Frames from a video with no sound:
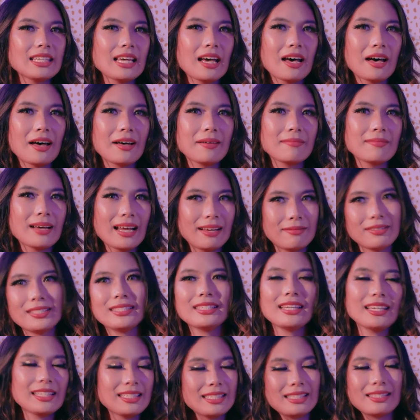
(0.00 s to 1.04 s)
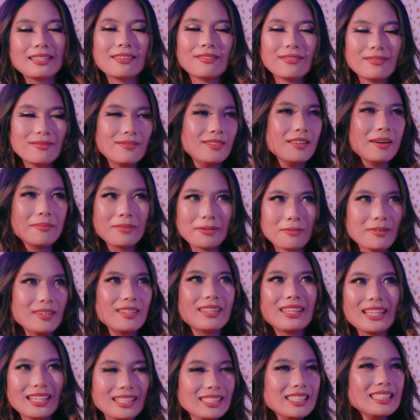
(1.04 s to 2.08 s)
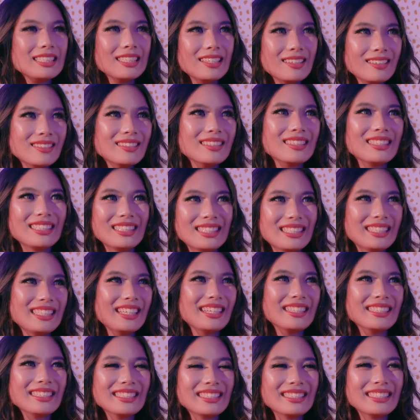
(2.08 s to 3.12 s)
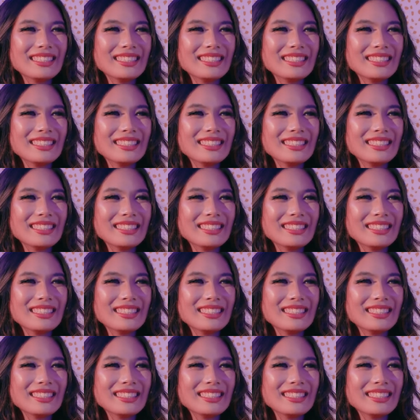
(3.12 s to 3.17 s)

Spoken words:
I would say is the number one thing to do. So,